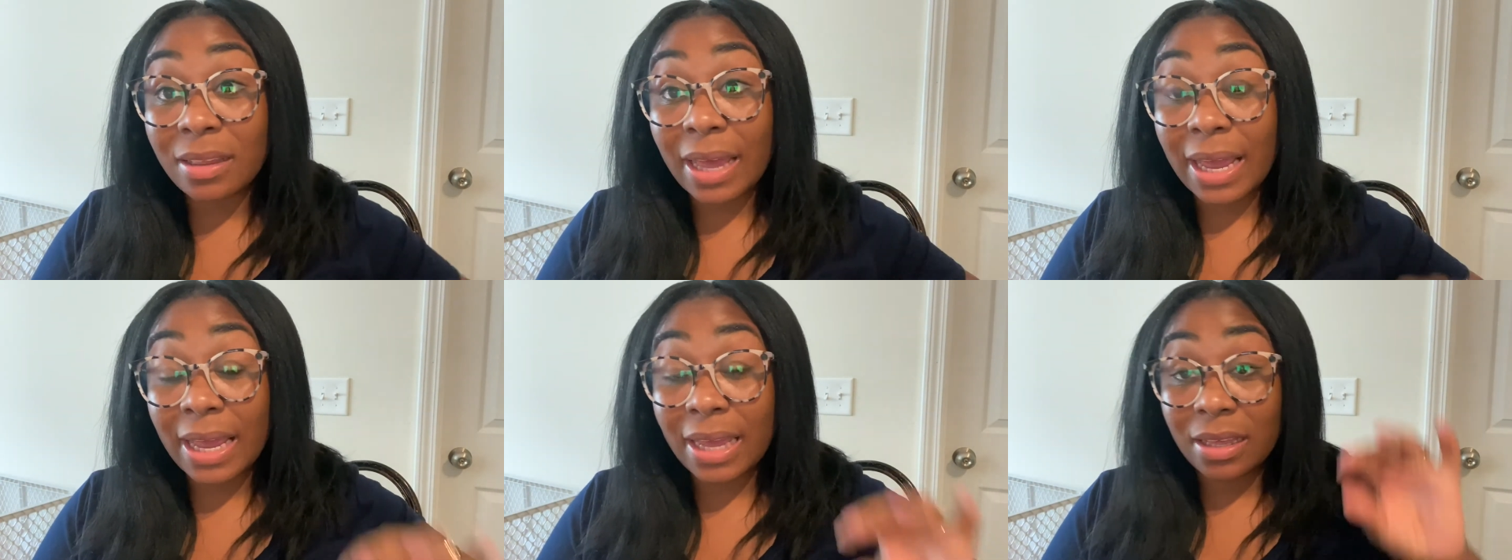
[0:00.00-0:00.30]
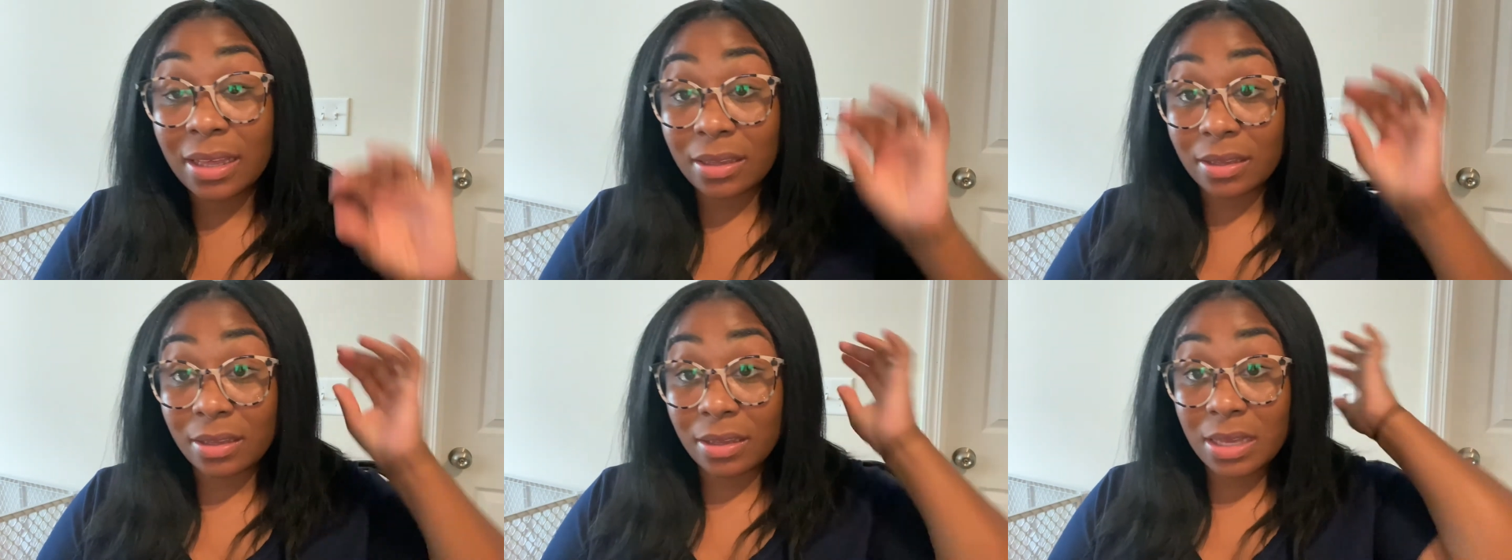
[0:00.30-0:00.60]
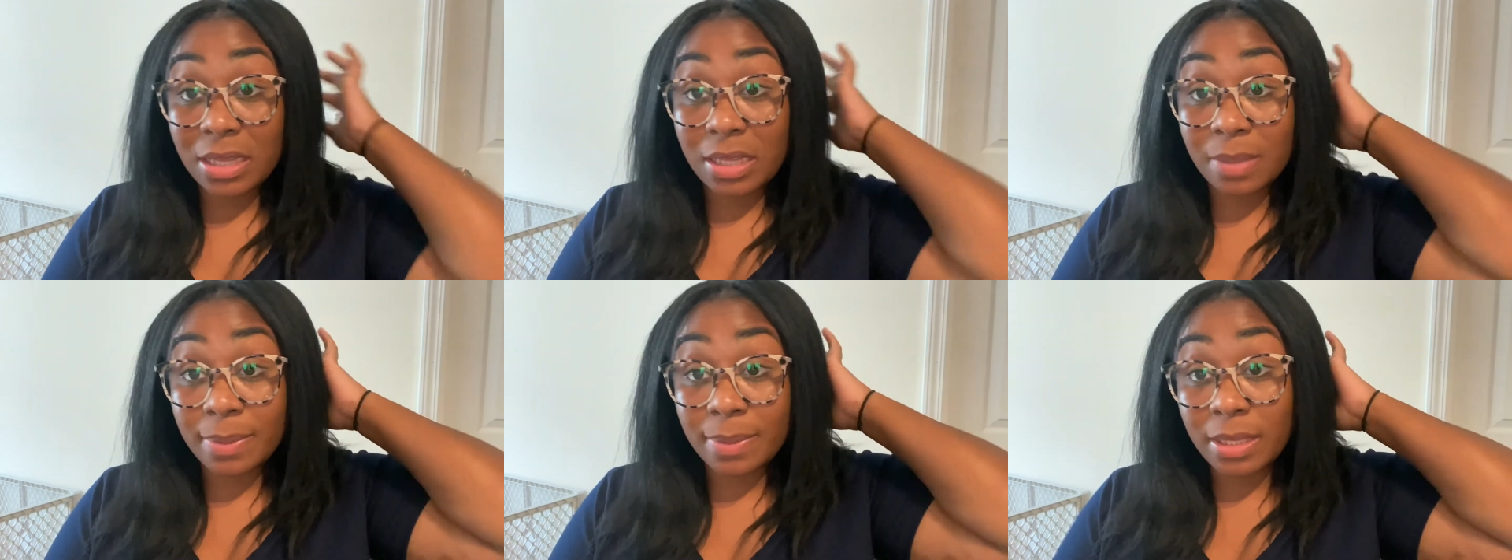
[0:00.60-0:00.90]
Like,
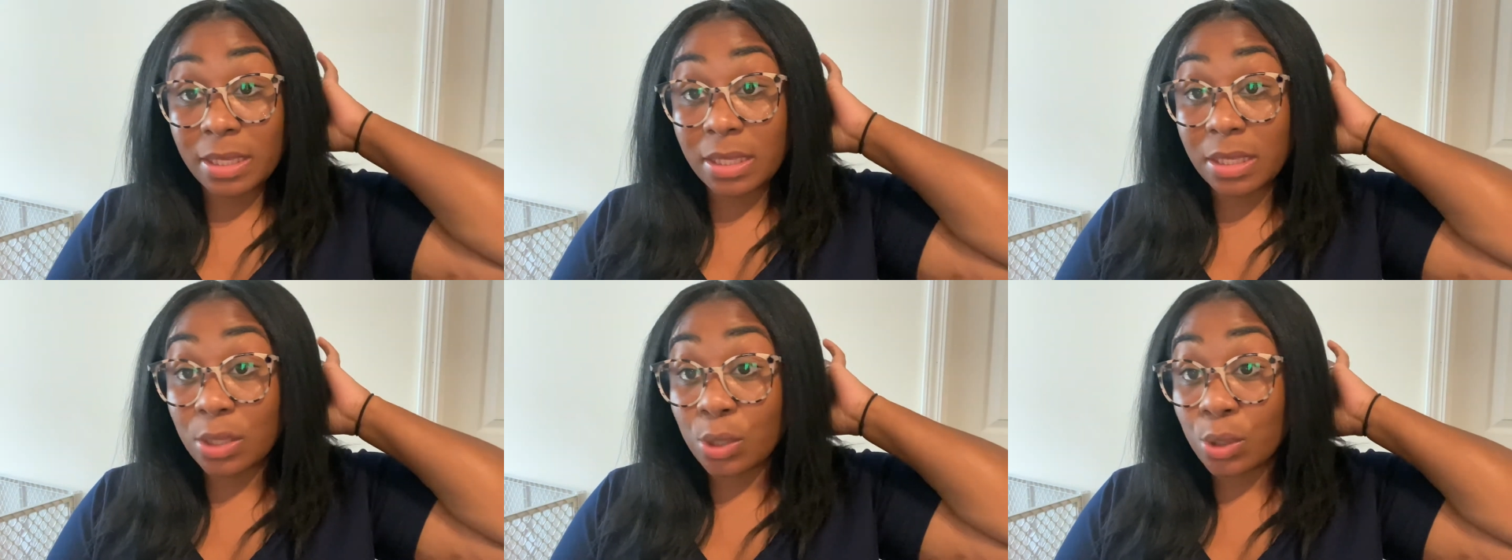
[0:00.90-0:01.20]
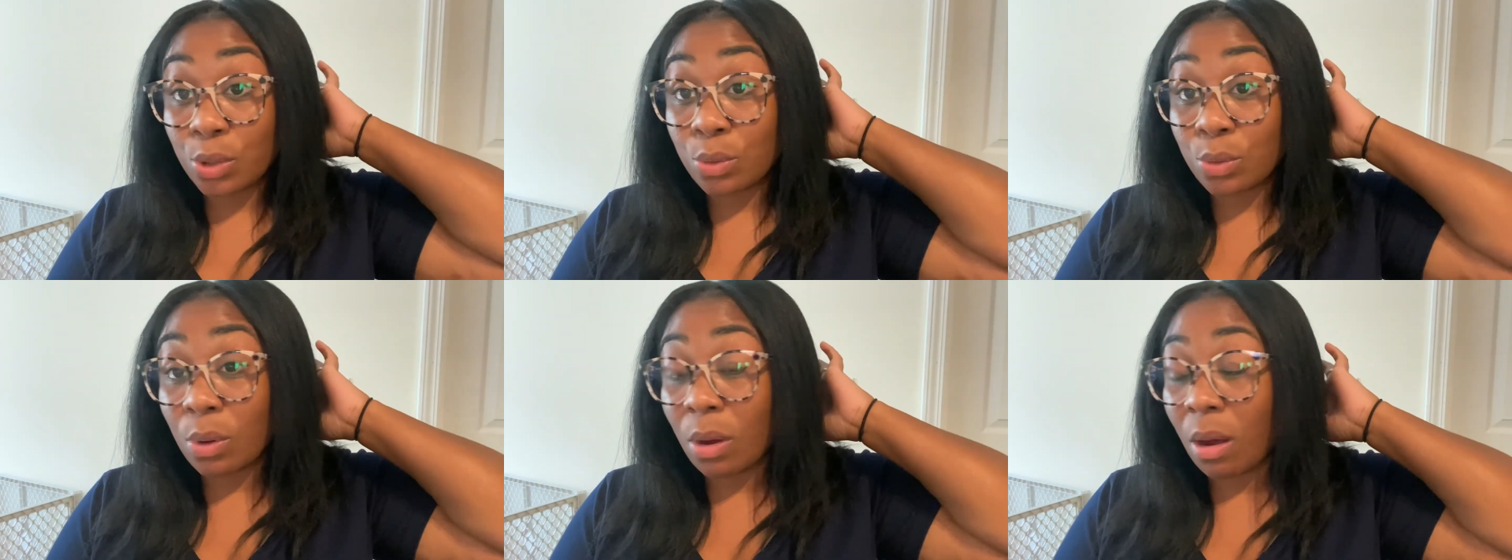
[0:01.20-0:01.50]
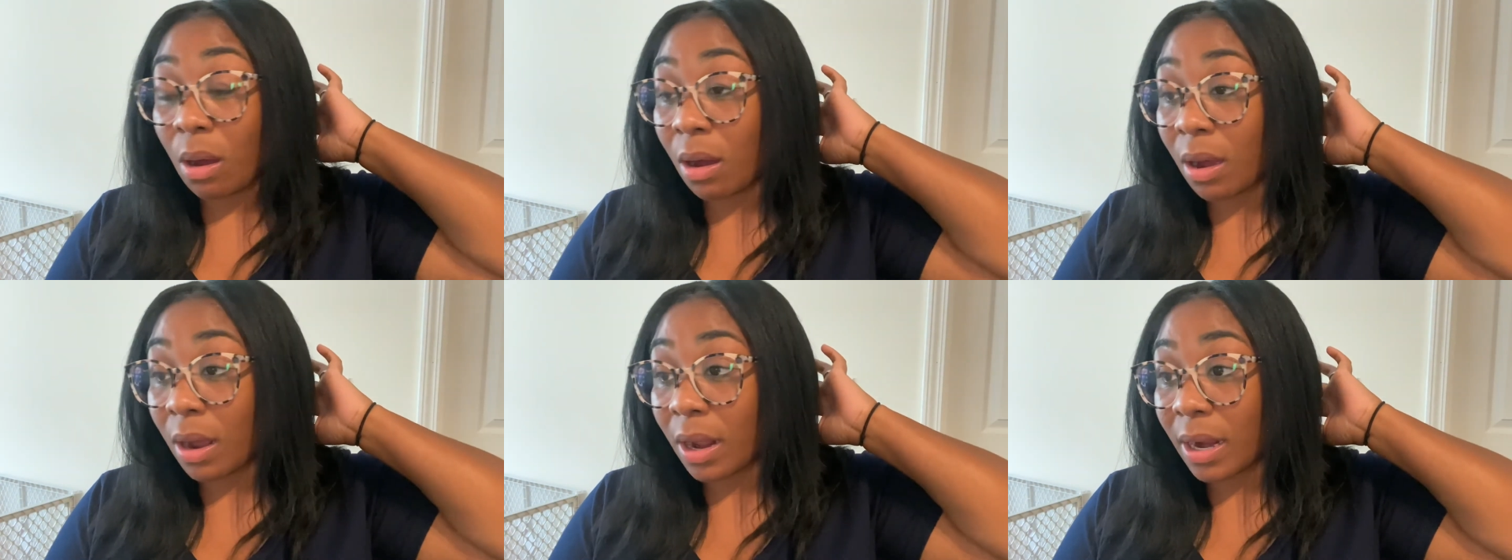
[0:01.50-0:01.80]
it's been so
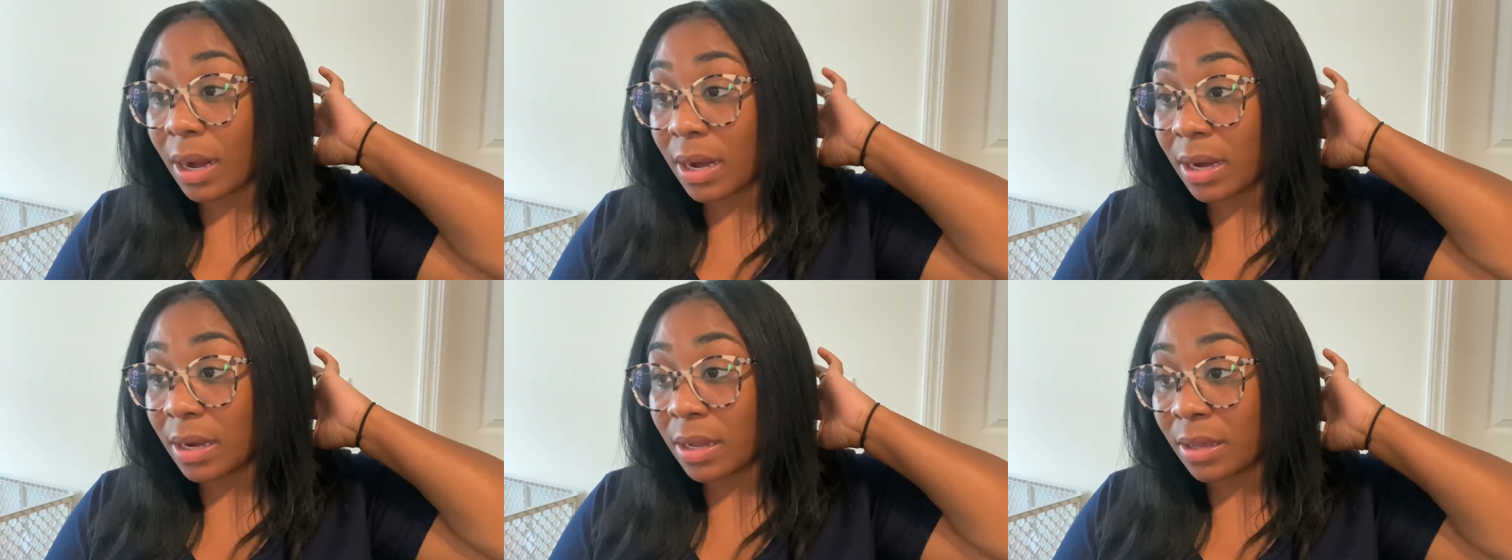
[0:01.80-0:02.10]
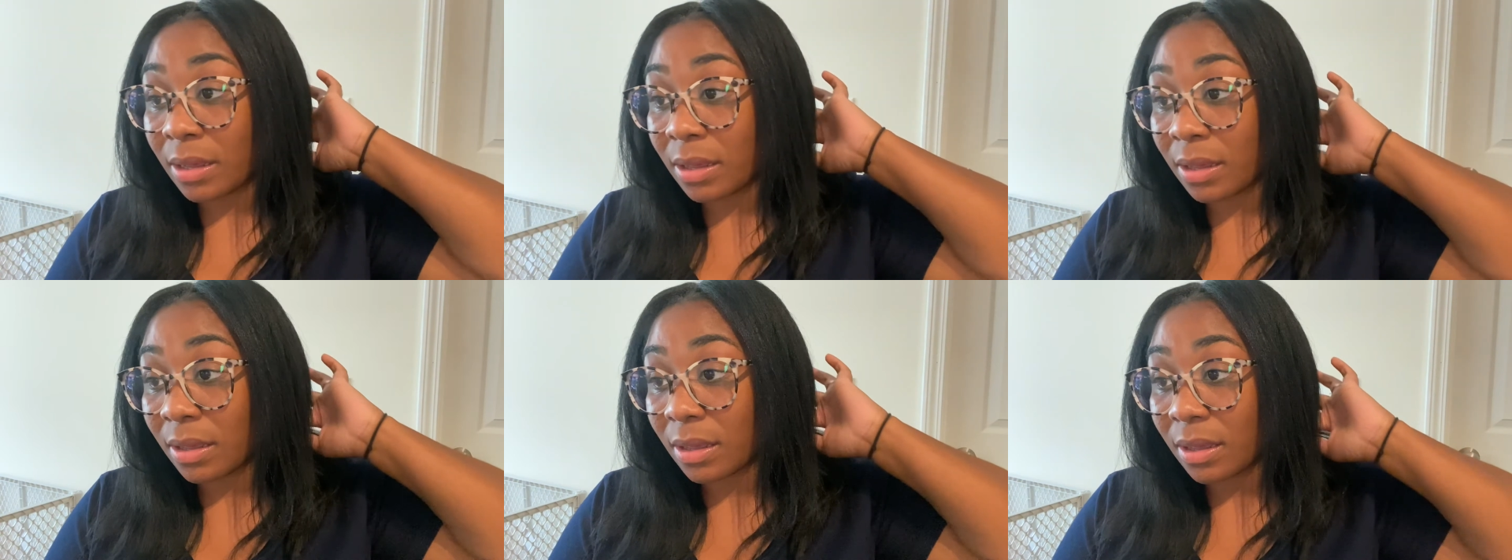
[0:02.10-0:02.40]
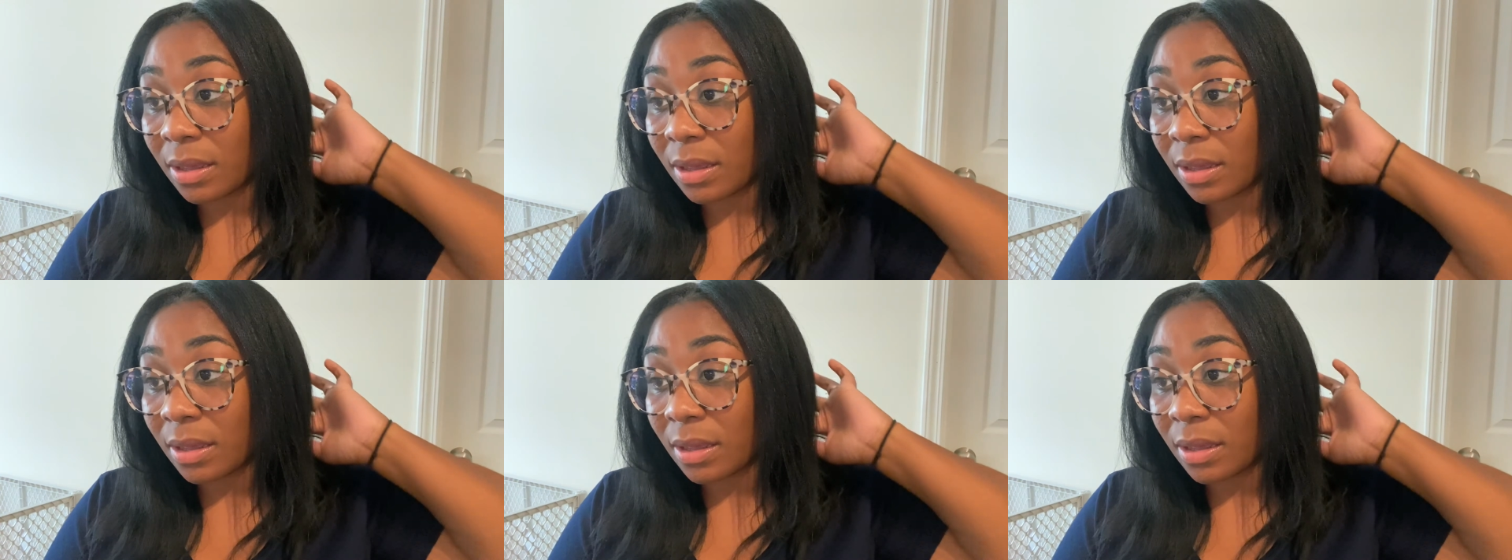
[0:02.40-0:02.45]
hard